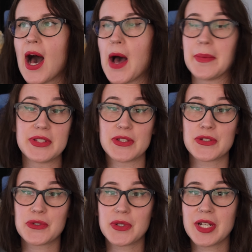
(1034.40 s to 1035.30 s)
This is a
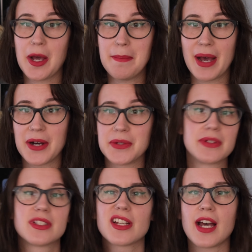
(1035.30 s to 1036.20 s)
story
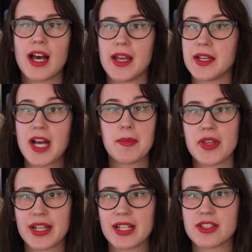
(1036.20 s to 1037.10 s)
about a couple
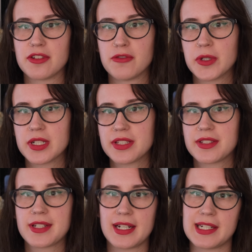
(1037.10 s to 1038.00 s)
that gets divorced.